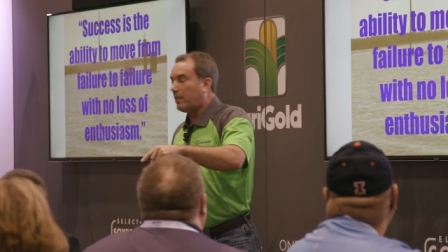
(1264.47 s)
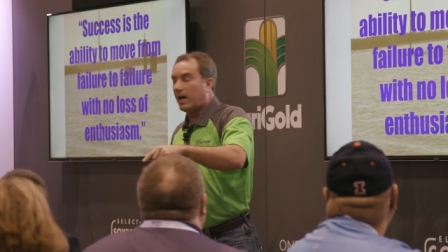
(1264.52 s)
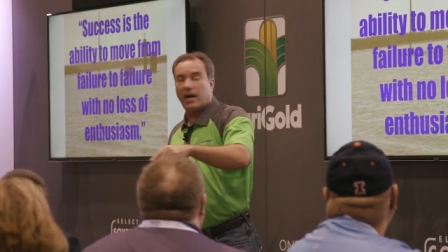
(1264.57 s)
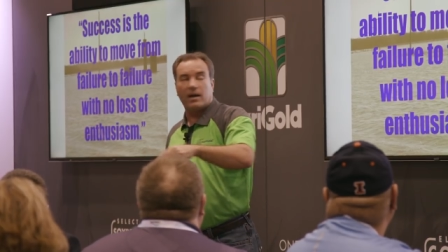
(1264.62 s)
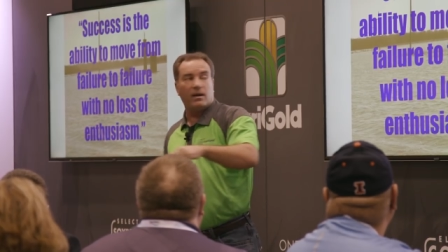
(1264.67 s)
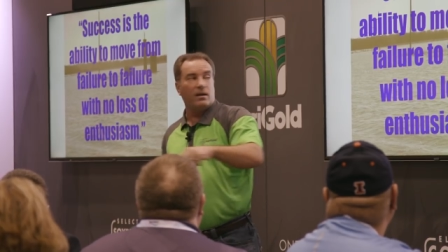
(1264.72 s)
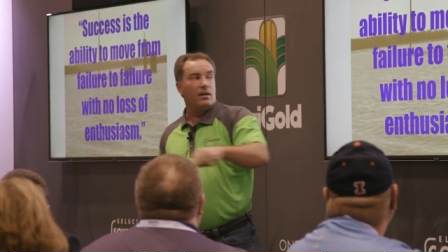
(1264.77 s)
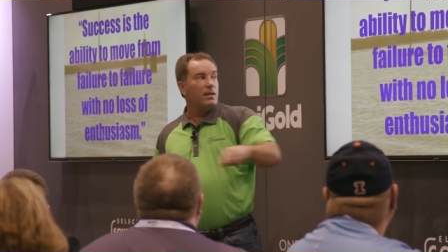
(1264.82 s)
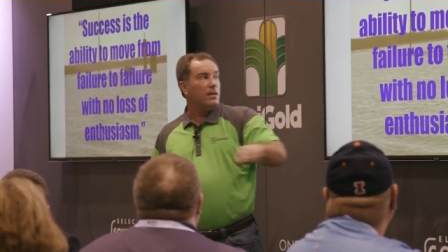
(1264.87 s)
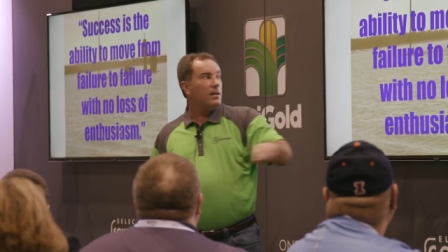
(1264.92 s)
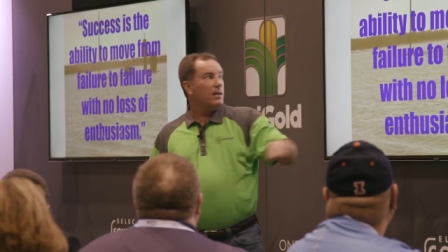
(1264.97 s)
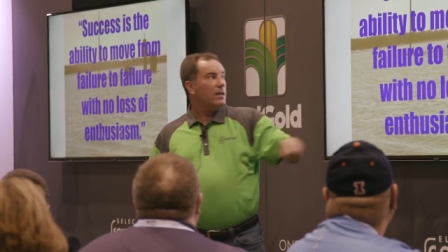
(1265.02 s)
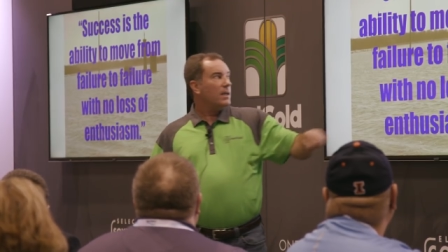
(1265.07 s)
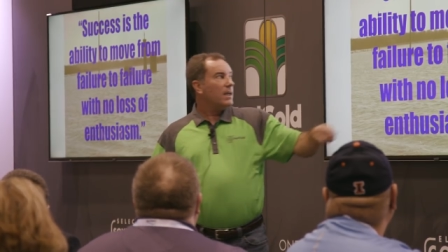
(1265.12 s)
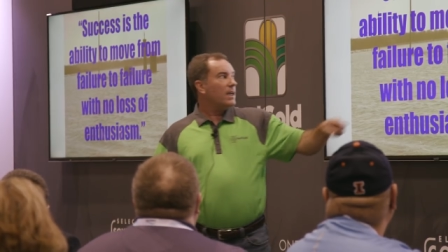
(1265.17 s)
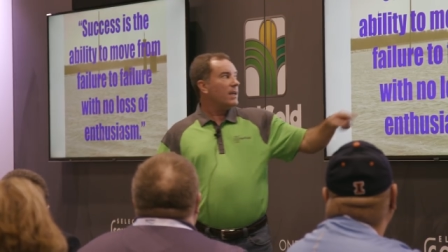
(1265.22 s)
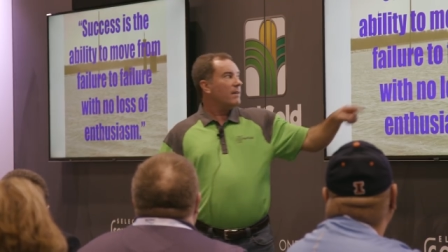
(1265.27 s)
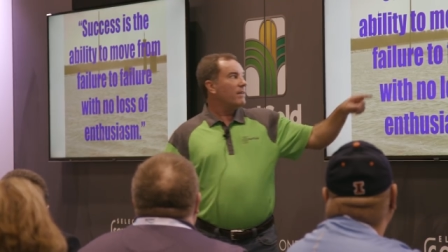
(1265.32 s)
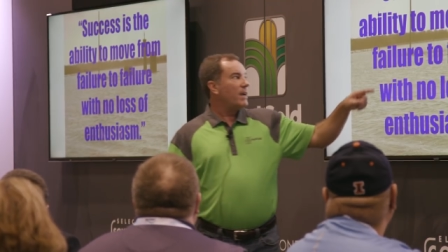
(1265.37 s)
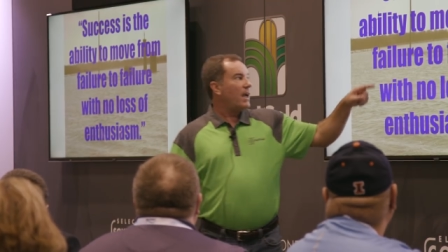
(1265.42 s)
about it,
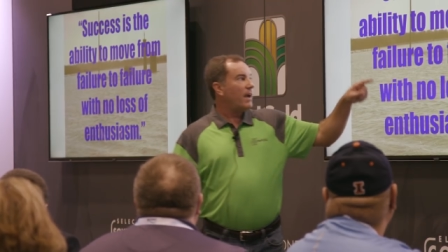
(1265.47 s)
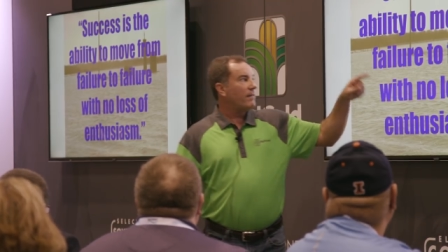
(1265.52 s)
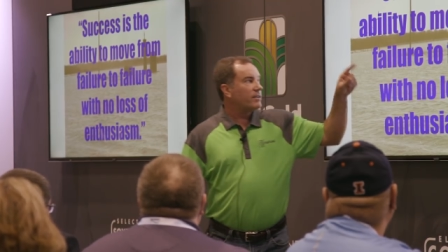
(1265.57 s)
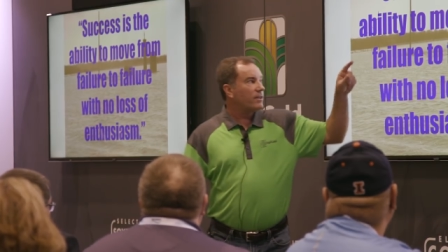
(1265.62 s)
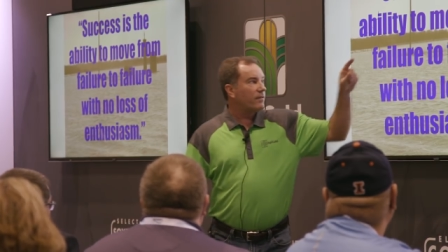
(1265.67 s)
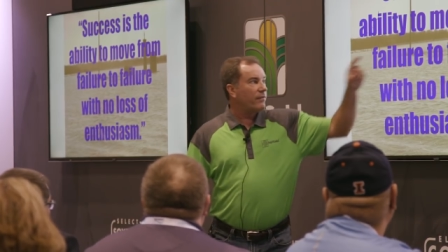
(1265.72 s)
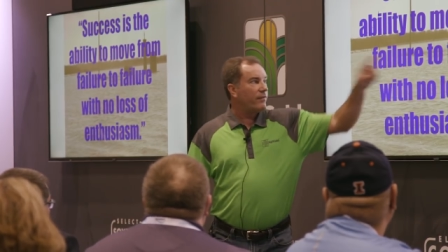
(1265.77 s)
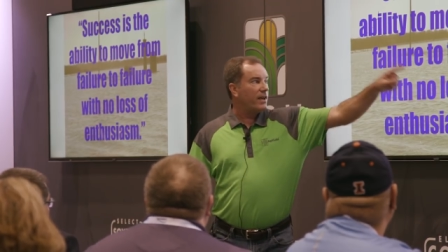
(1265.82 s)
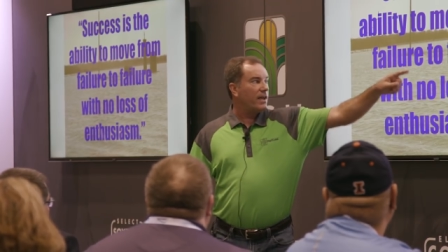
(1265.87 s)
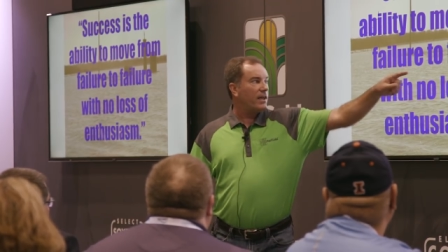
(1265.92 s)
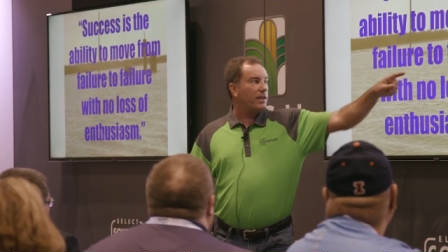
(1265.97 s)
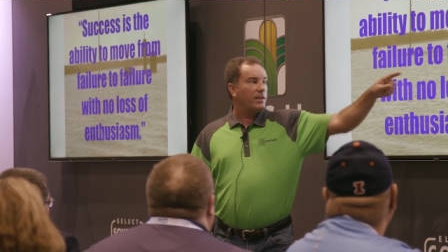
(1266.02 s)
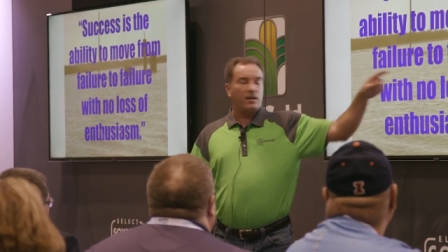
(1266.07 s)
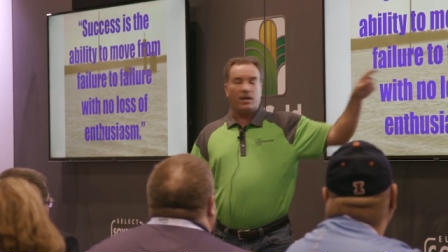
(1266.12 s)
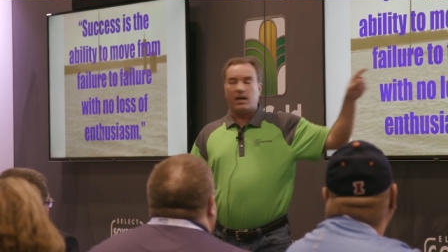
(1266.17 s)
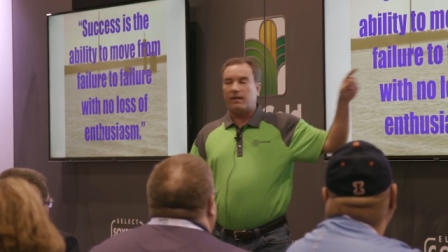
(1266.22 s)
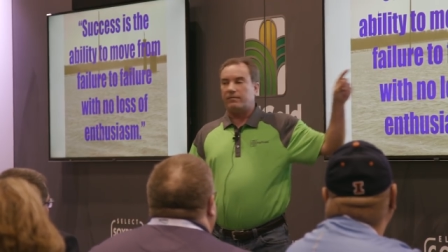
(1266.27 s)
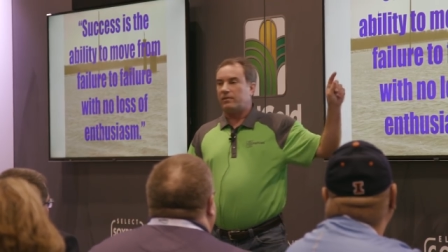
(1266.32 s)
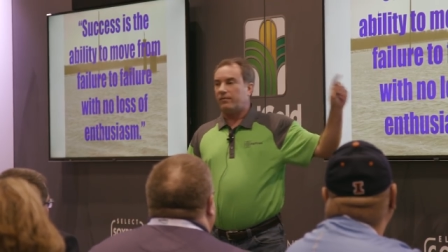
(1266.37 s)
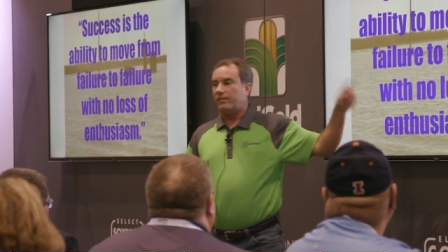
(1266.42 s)
even after failure
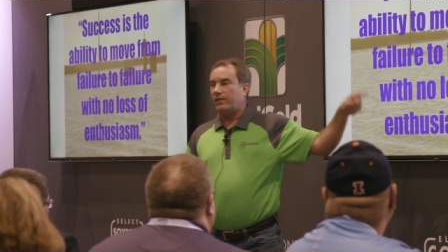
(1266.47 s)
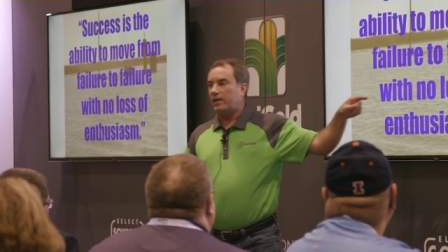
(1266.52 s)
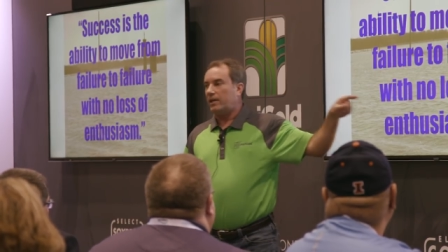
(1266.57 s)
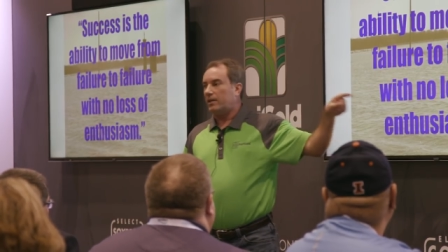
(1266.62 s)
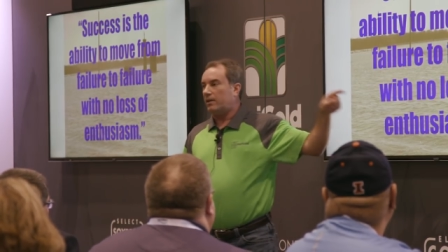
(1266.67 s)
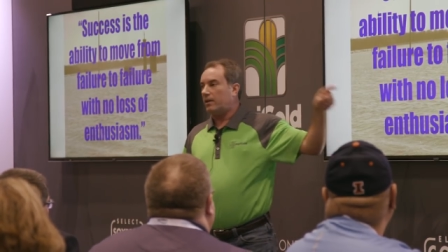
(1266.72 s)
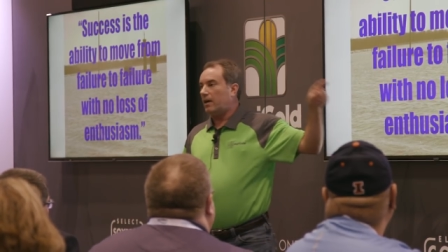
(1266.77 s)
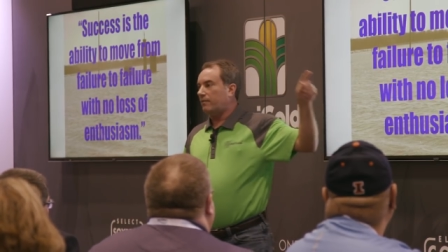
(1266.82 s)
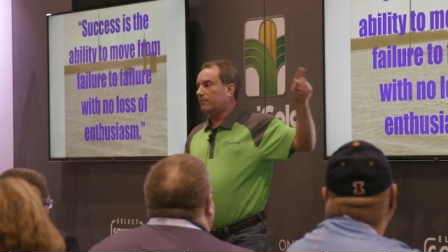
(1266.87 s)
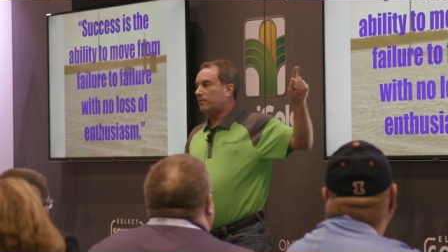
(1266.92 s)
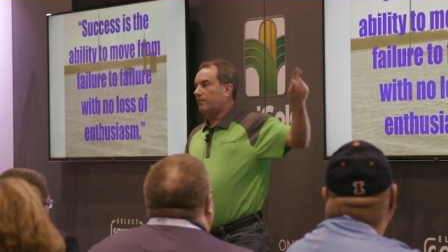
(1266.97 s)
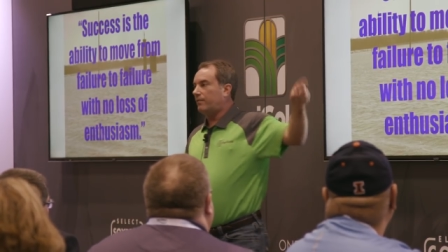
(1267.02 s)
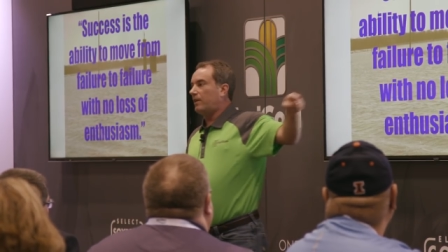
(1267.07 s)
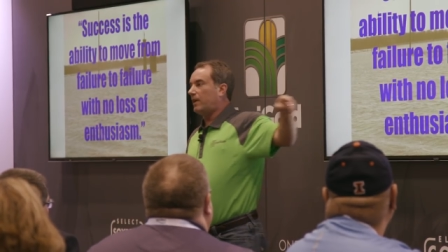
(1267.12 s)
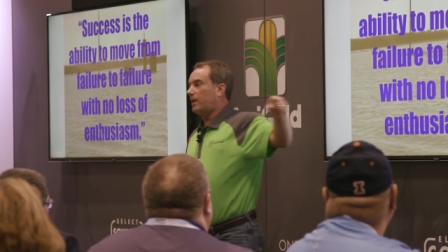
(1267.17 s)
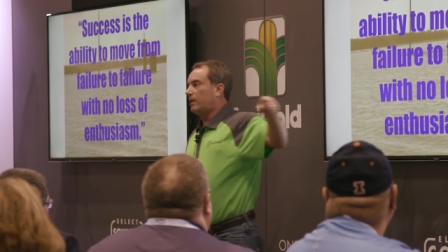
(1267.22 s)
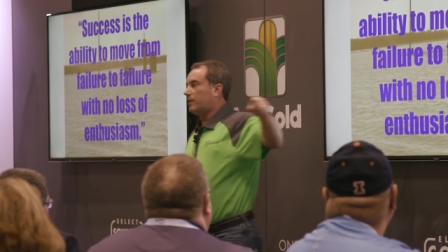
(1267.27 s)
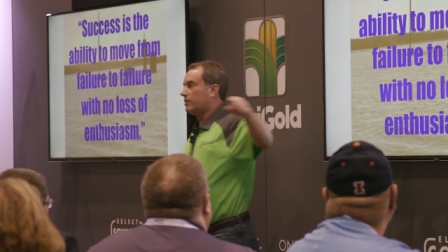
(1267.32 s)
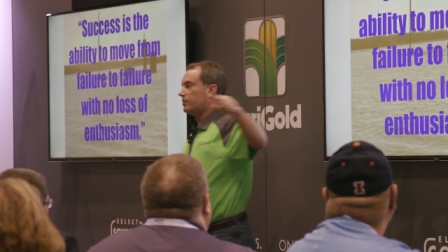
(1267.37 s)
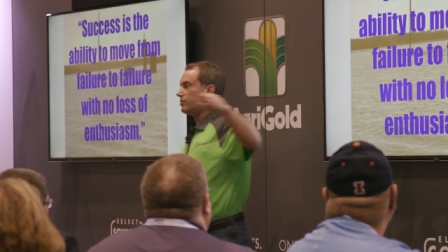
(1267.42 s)
after failure after
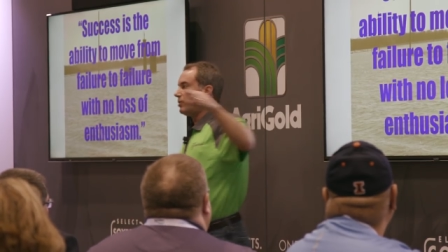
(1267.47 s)
failure,